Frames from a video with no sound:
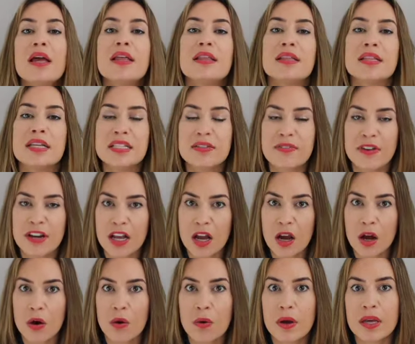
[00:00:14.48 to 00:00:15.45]
this
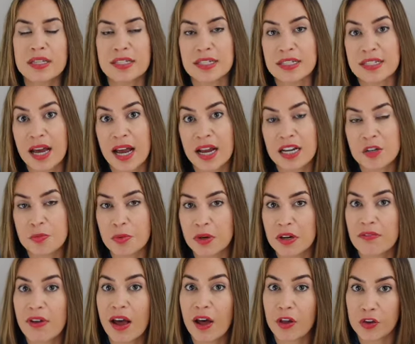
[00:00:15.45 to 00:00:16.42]
video is designed to
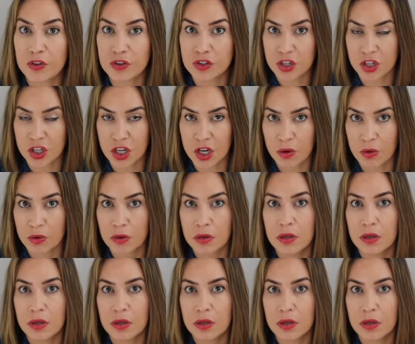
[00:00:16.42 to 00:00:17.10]
bring value to you.